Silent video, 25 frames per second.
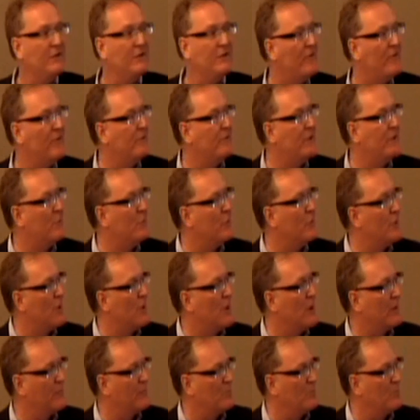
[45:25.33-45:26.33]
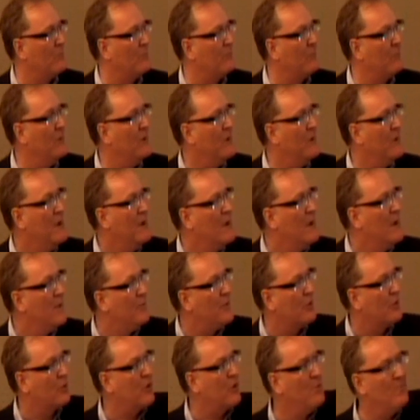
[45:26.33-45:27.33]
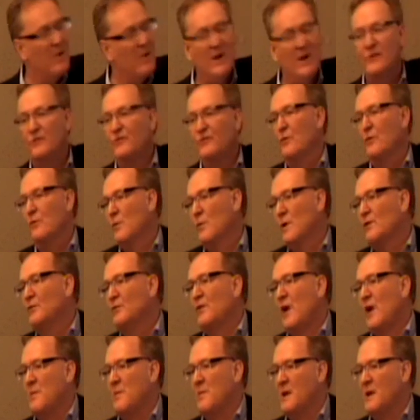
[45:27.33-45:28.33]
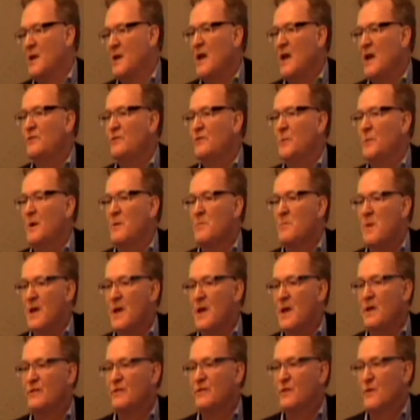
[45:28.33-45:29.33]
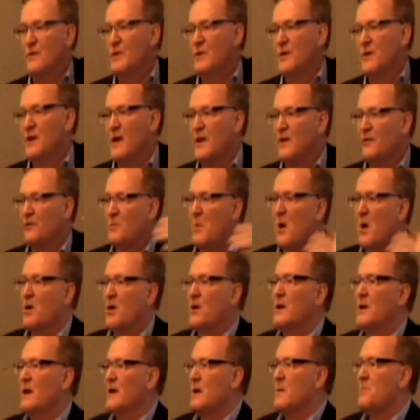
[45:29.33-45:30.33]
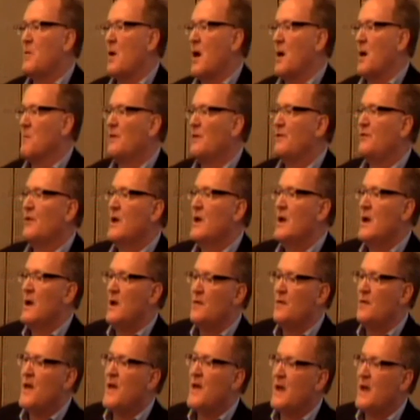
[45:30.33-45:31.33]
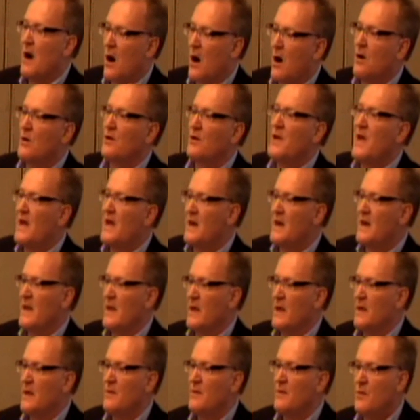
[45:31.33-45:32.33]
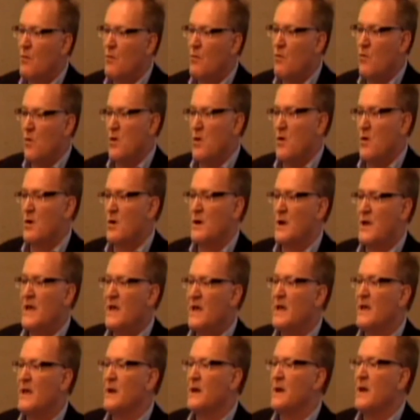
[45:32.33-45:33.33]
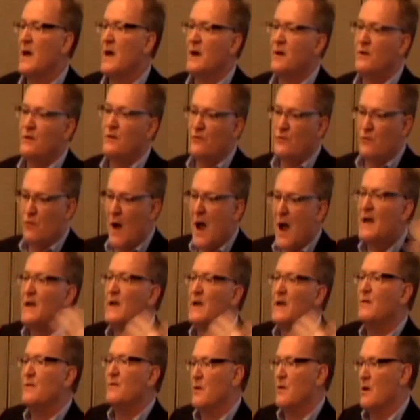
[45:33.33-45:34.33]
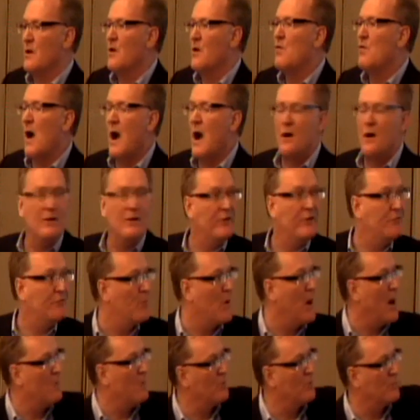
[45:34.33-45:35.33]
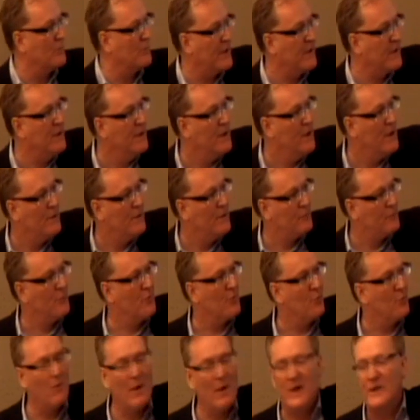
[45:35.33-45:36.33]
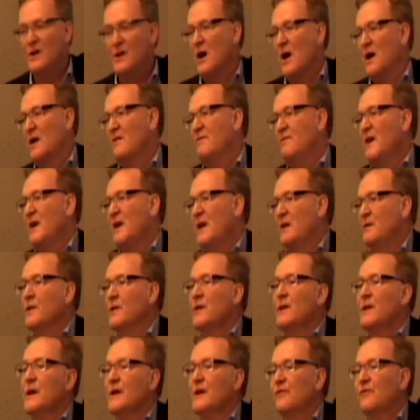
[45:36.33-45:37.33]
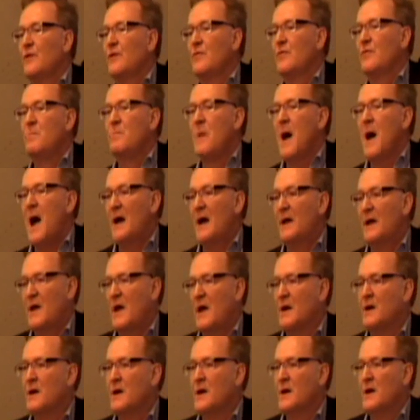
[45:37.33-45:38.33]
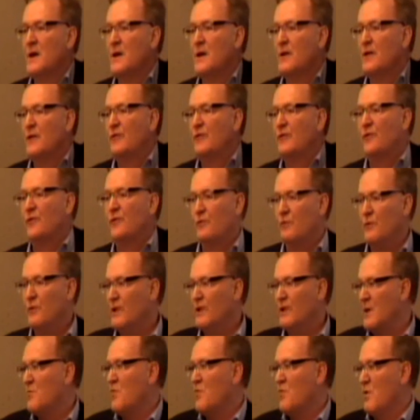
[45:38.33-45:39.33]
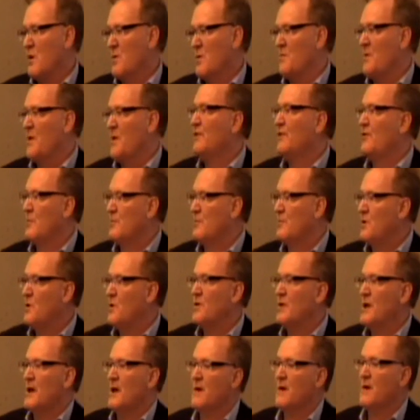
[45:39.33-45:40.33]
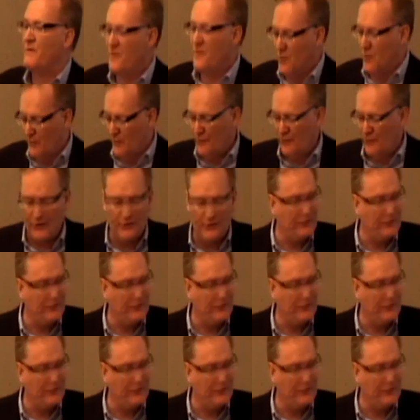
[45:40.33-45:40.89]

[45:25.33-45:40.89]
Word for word: creativity with our experts. They're committed to real-time engagement and making sure that as marketing departments, they are getting the word in and tracking their inquiries properly through the right kind of analytics at the back end. This is really important because they're building a full